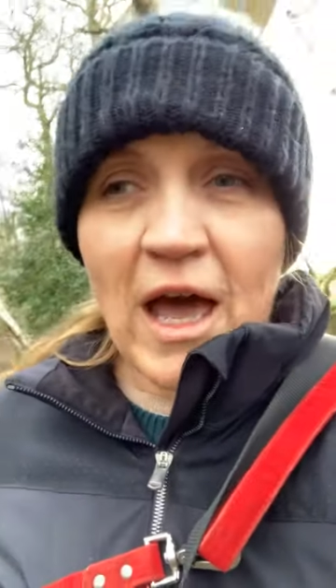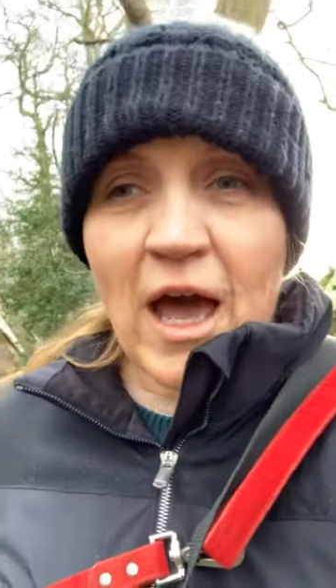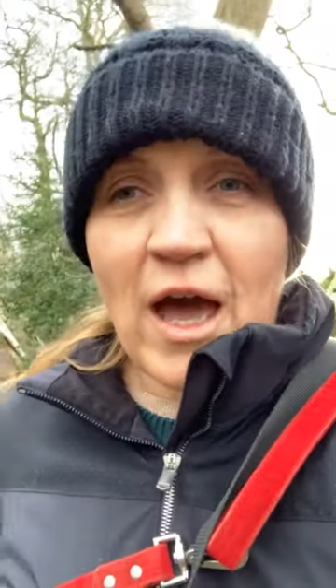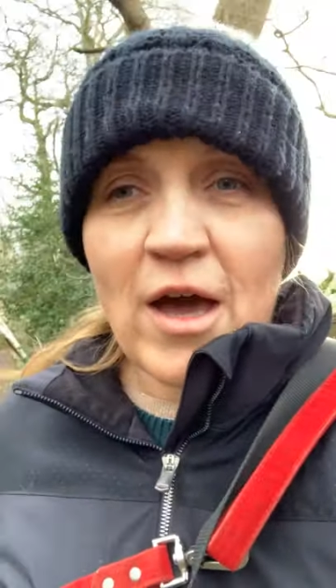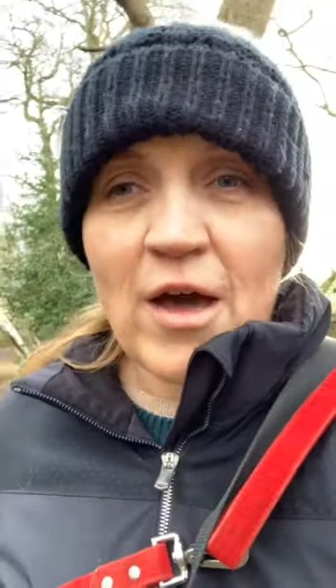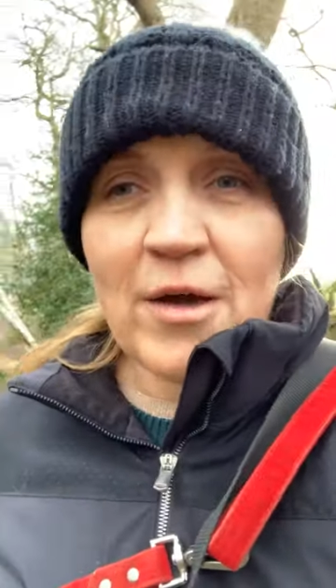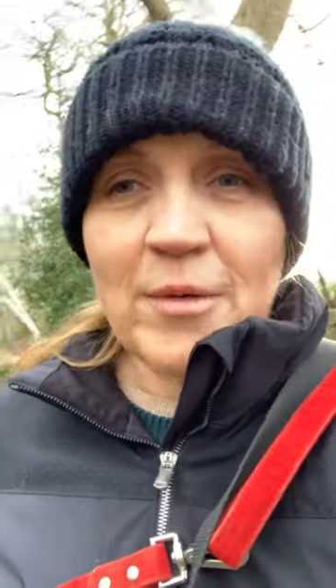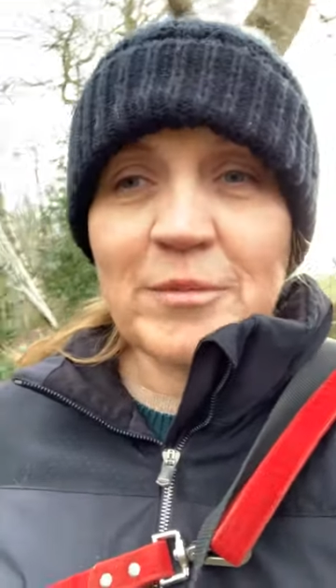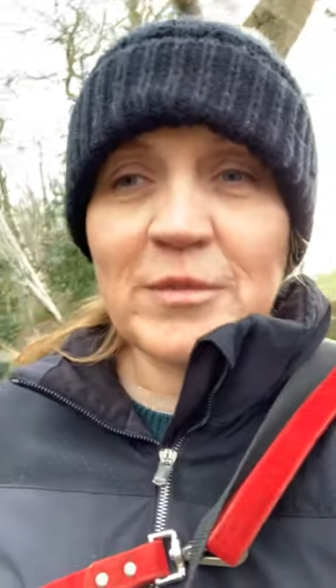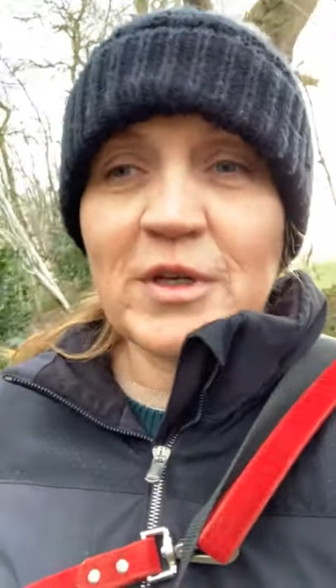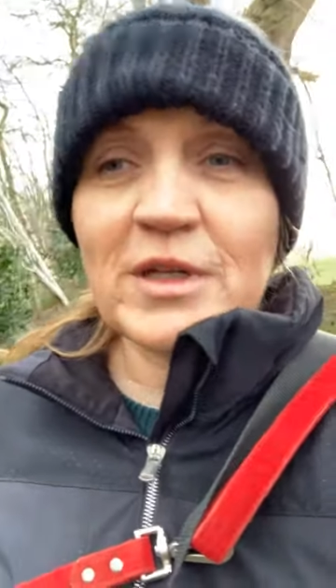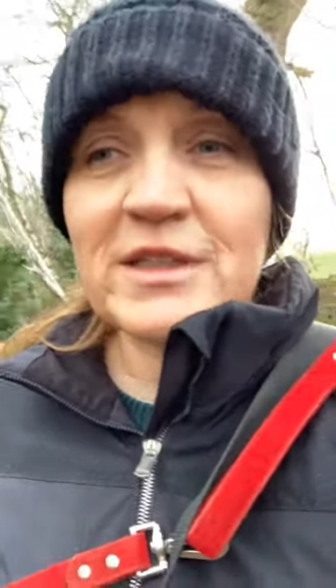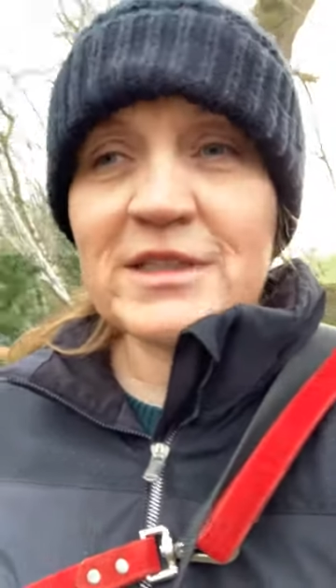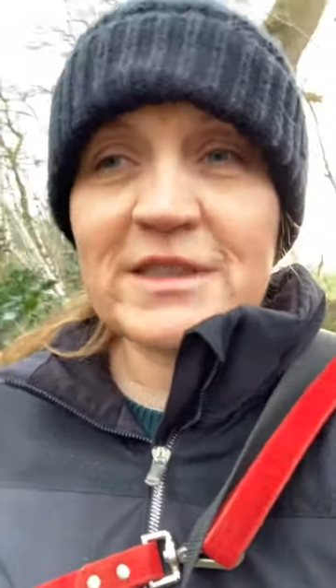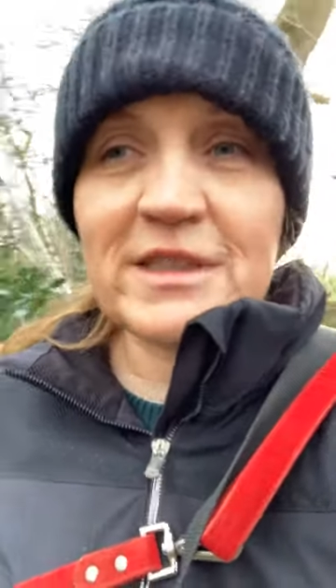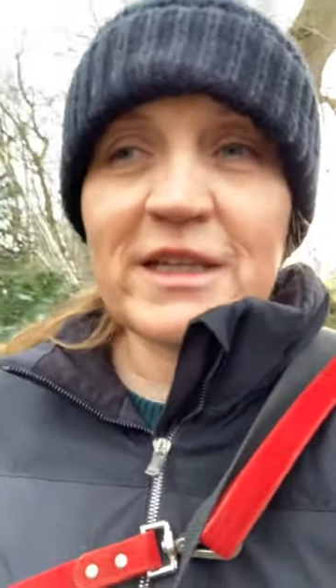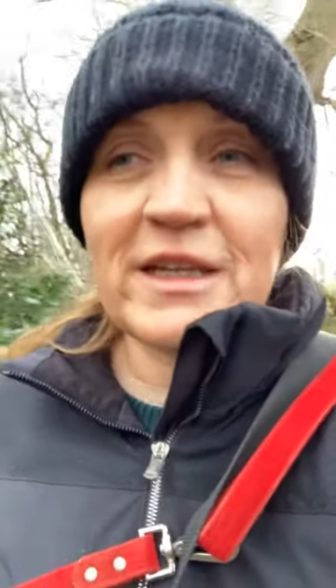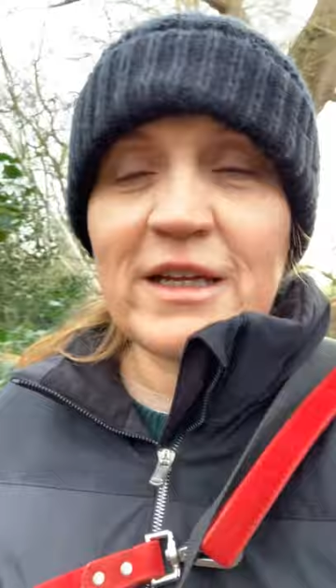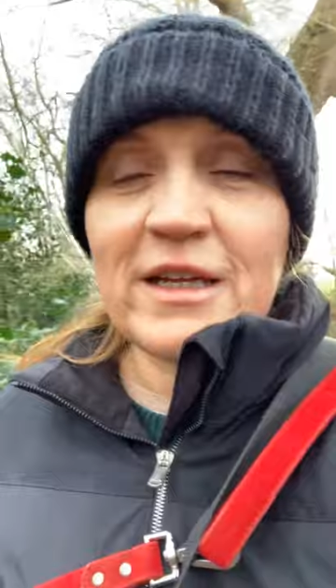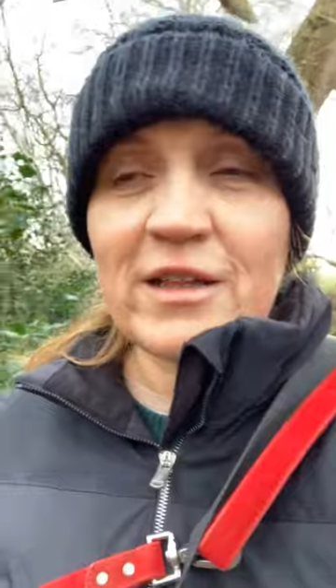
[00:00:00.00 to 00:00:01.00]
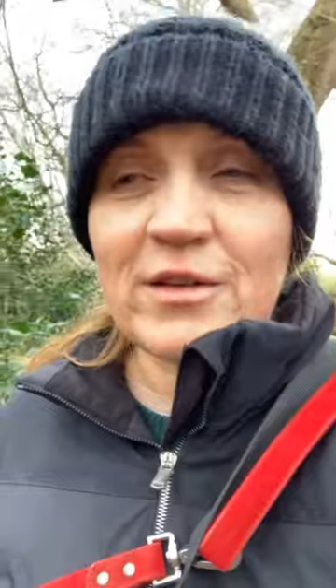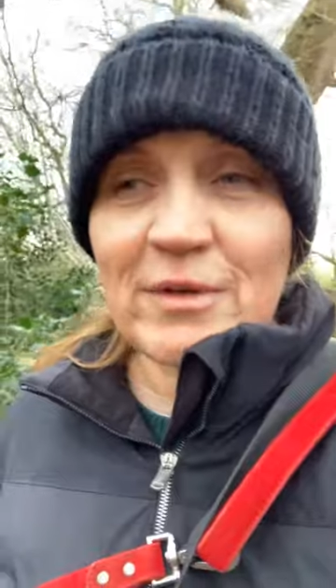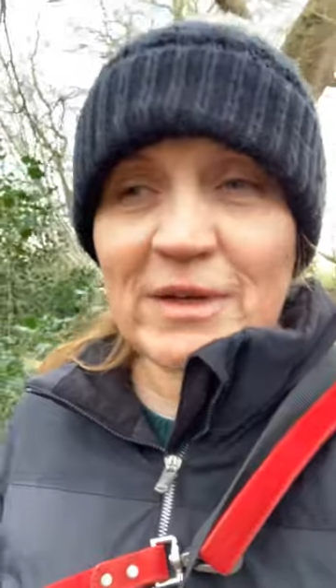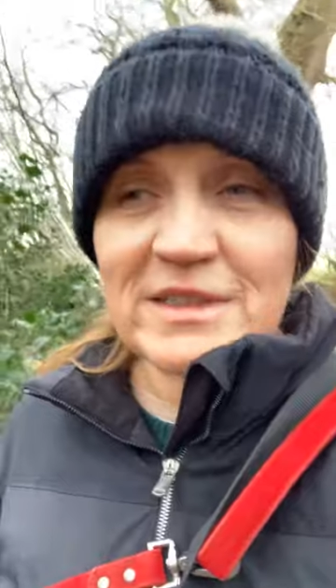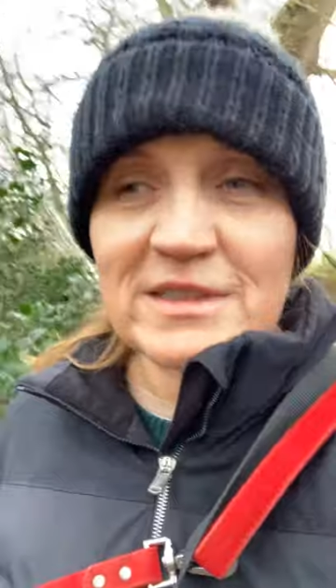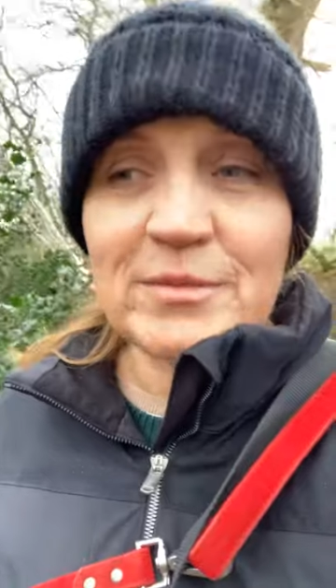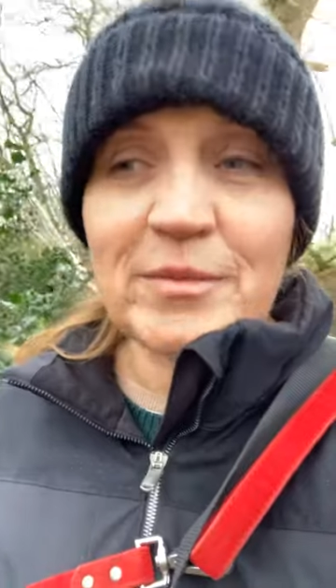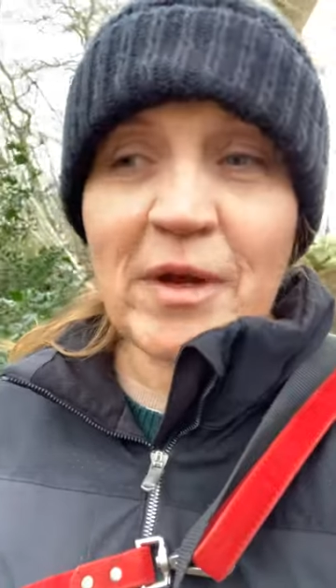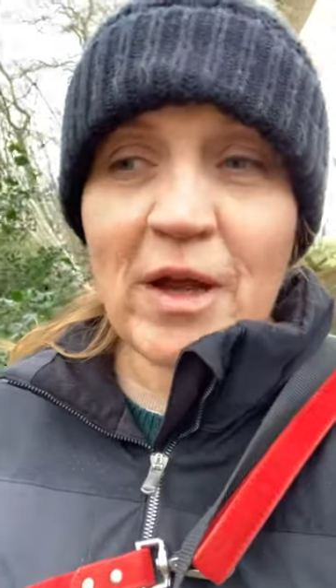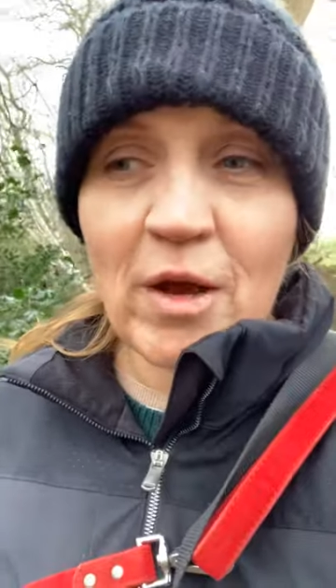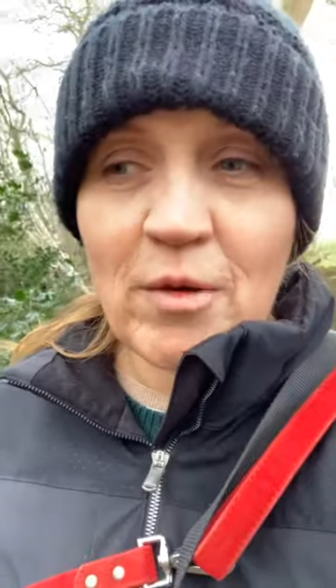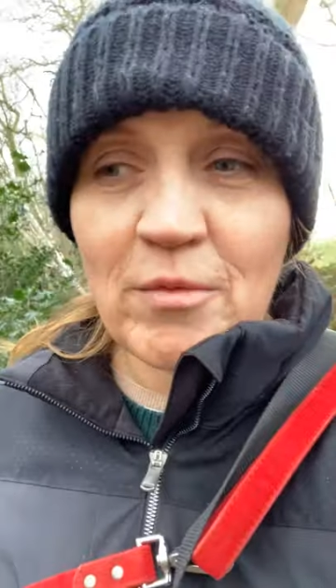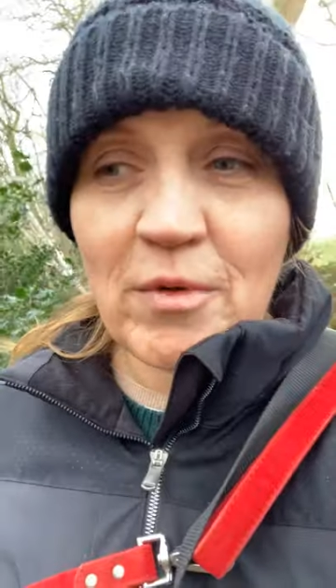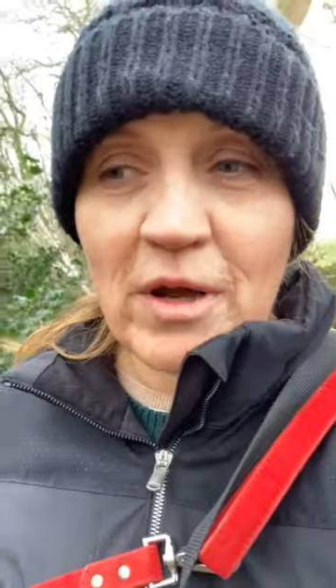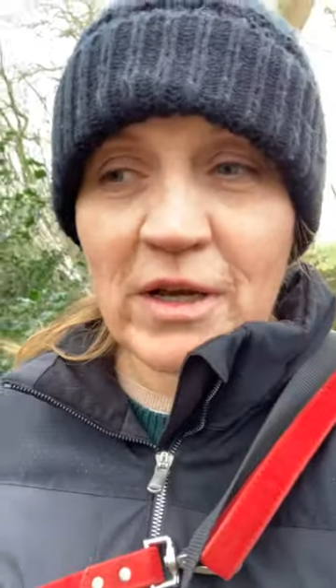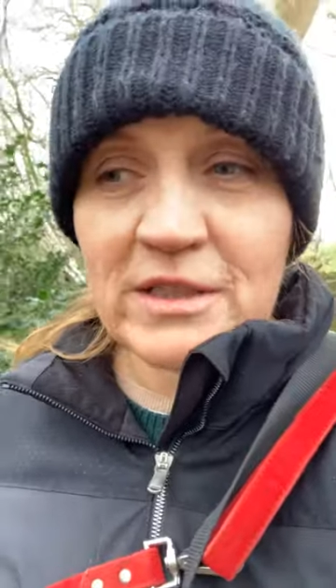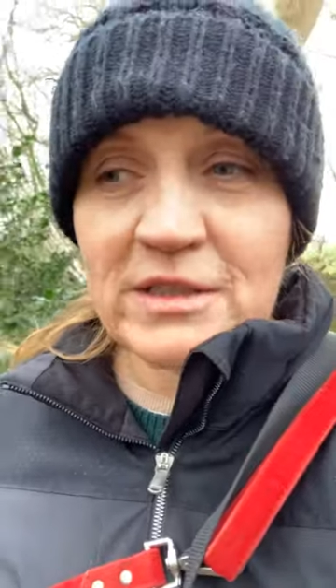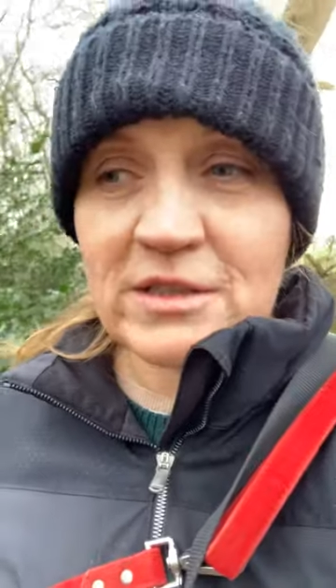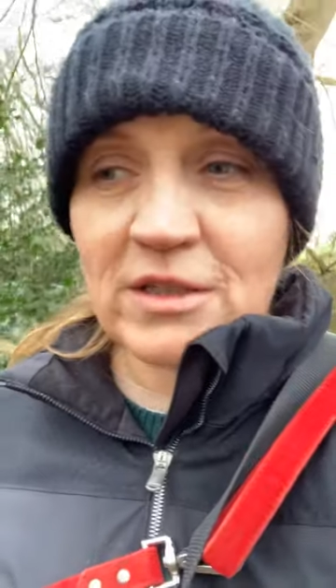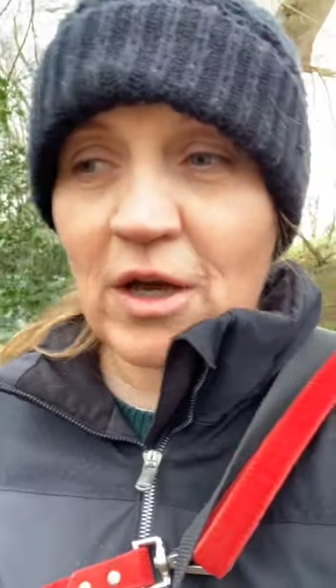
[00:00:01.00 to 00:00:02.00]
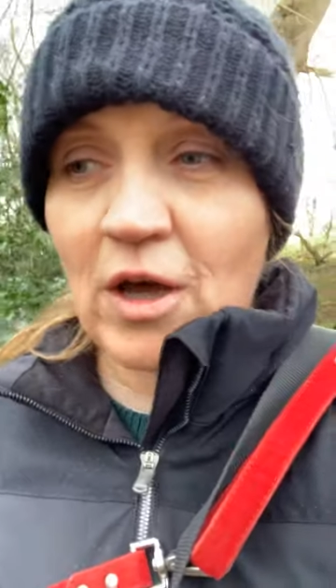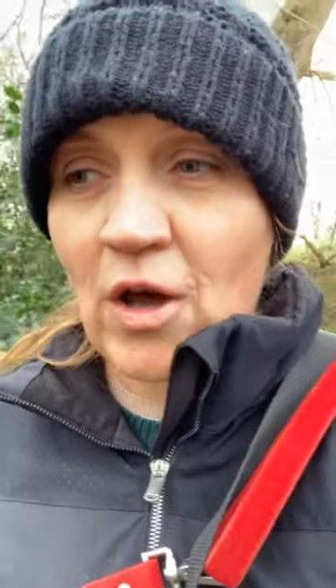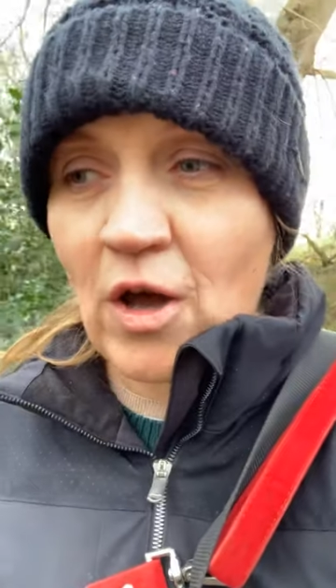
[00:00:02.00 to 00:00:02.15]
You can see the rest of my artworks